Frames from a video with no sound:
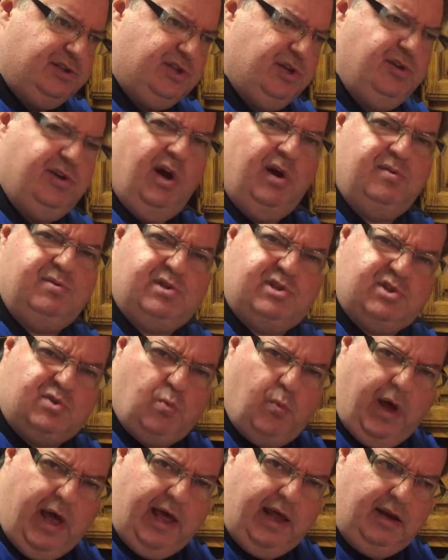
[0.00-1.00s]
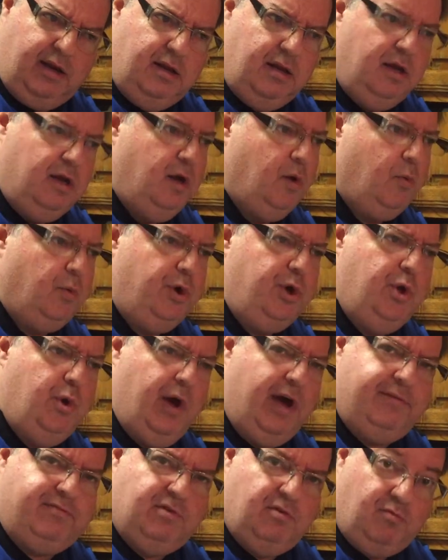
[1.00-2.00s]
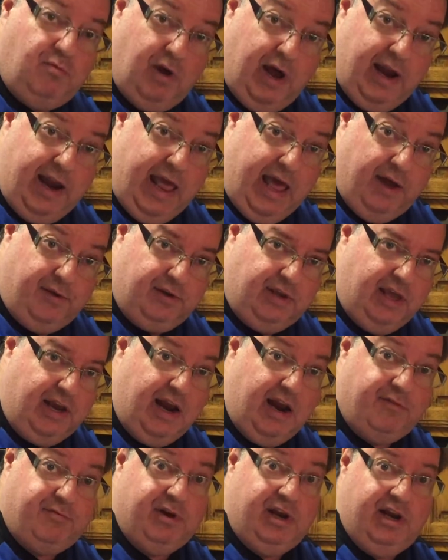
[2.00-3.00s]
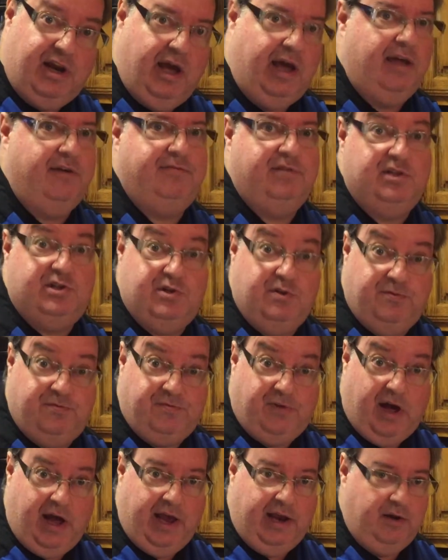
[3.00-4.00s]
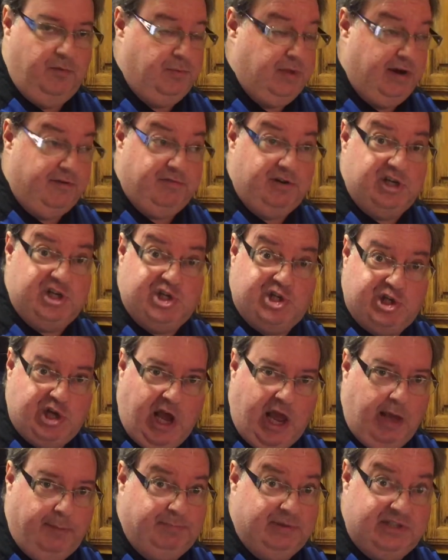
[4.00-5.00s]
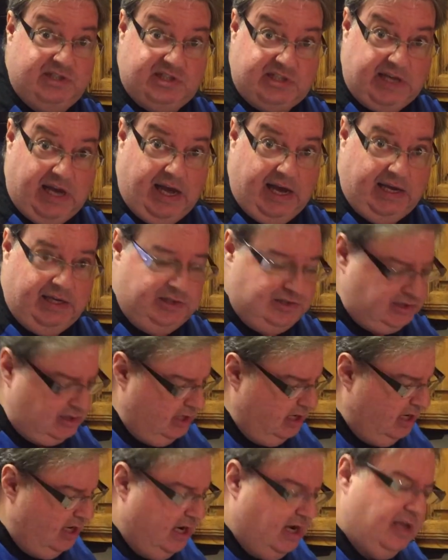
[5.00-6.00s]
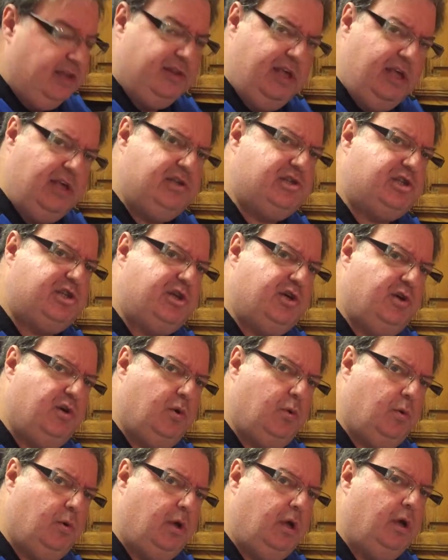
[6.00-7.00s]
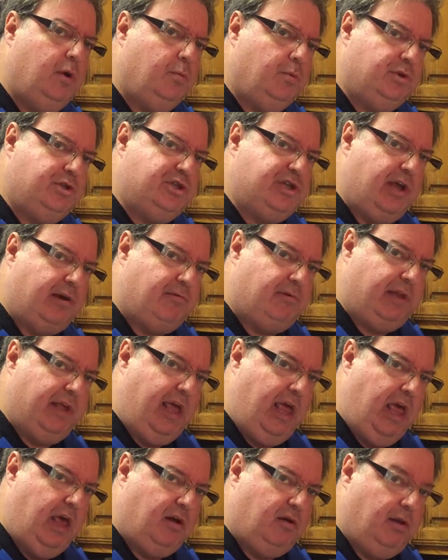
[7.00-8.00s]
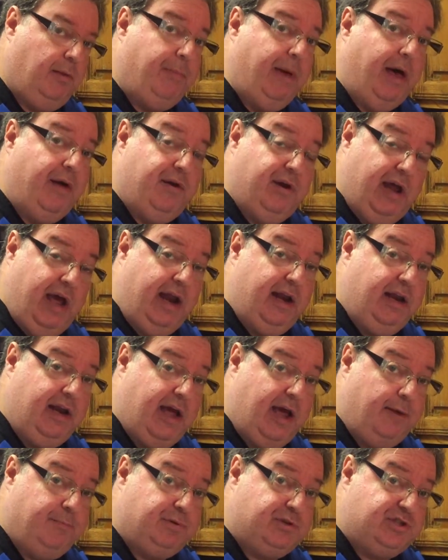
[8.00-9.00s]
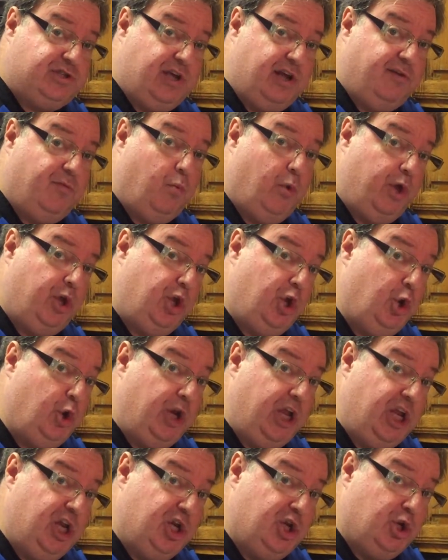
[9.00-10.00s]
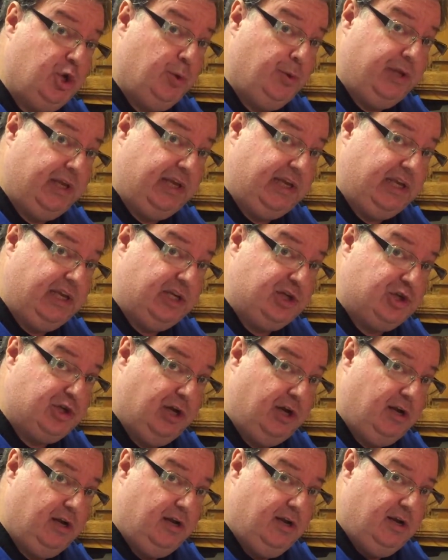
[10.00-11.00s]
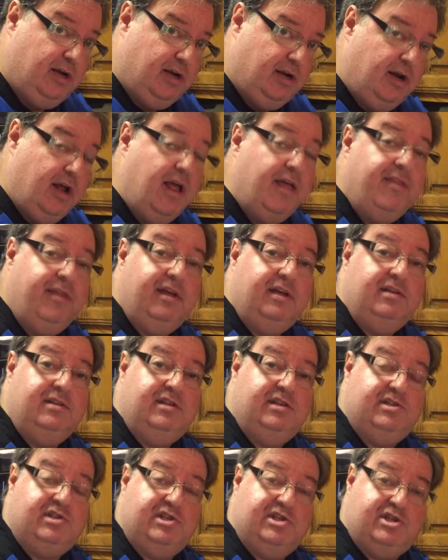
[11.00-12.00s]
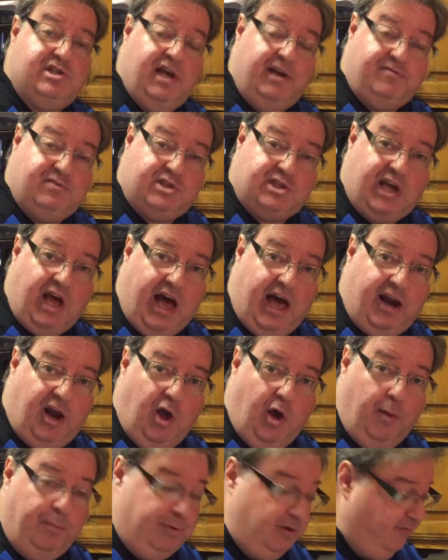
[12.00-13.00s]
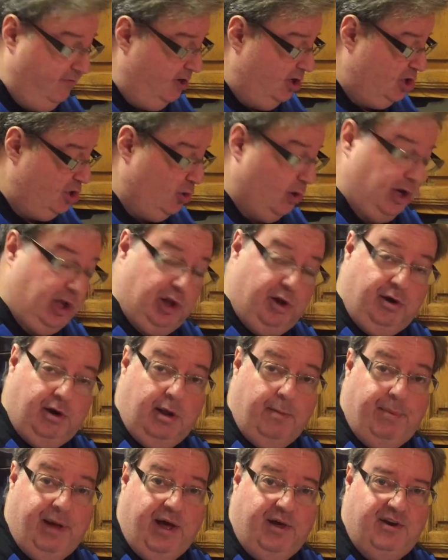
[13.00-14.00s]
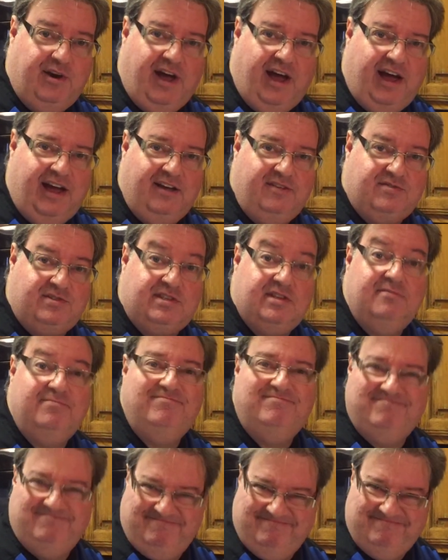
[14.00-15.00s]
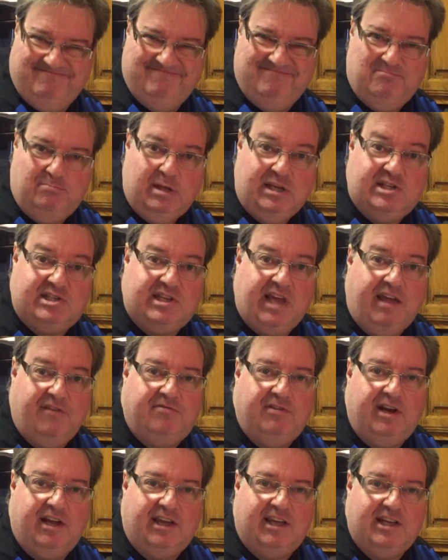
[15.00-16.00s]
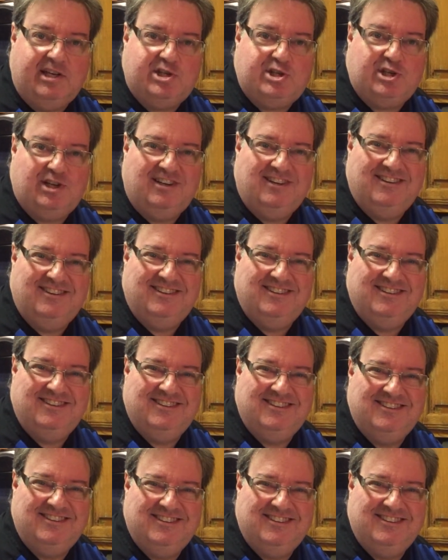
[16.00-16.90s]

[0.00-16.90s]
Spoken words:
So don't sweat where you have to run out and get every knife that you find of every shape and size. These two will generally handle about 99% of what you need to do in the kitchen. This is Chef Scott. I hope you've enjoyed learning about knives. Be safe in the kitchen.